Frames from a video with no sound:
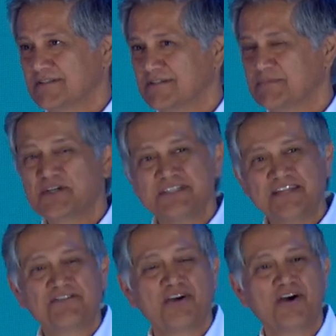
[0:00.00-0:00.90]
Because that
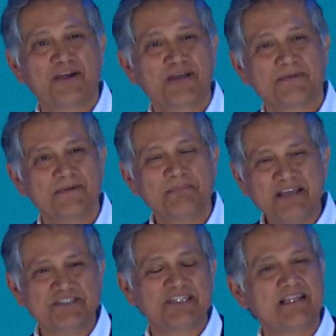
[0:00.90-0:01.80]
song,
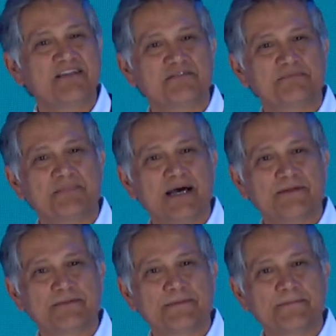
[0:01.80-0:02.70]
basically, it's
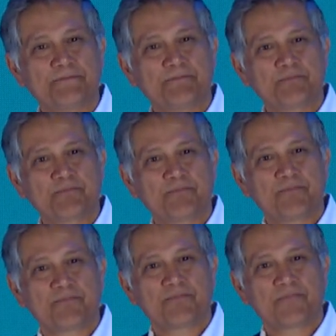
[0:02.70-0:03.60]
about
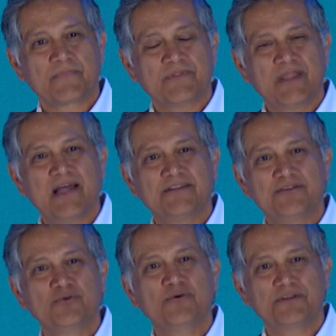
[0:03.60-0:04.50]
not
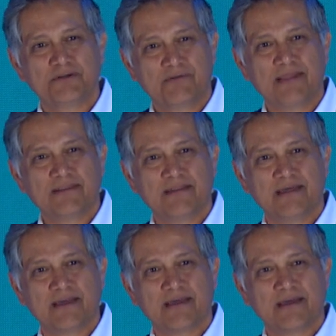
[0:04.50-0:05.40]
doing the right
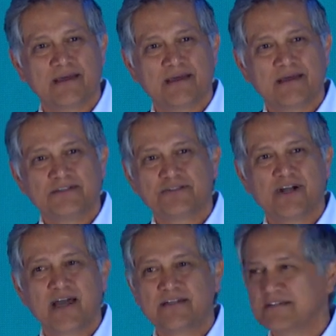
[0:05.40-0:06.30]
thing,
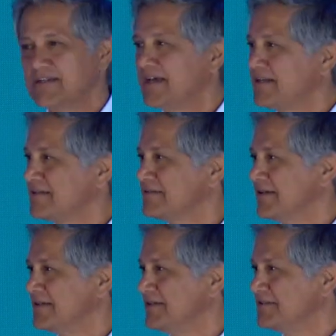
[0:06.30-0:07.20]
trying to take
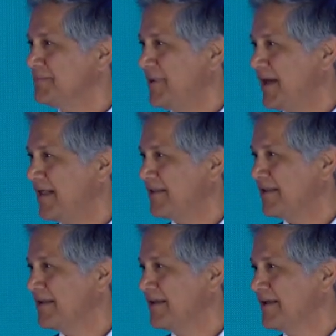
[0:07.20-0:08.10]
the easy path.
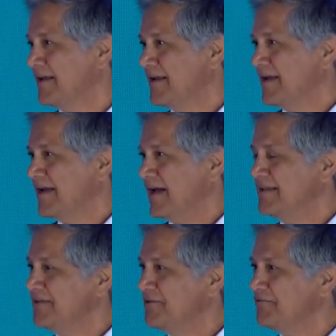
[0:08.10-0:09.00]
And
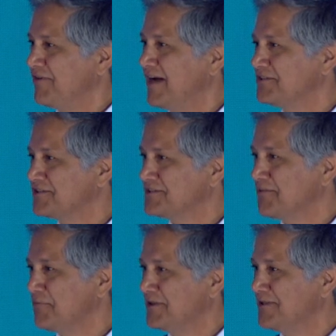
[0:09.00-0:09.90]
then you find
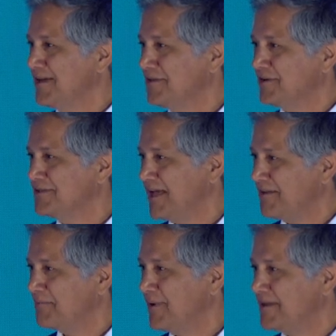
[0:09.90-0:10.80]
yourself one day in your
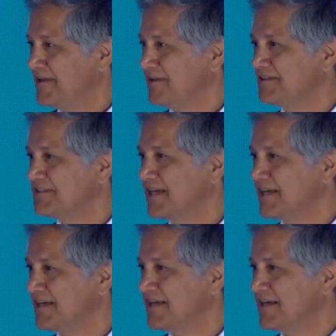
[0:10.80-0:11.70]
deathbed and you say,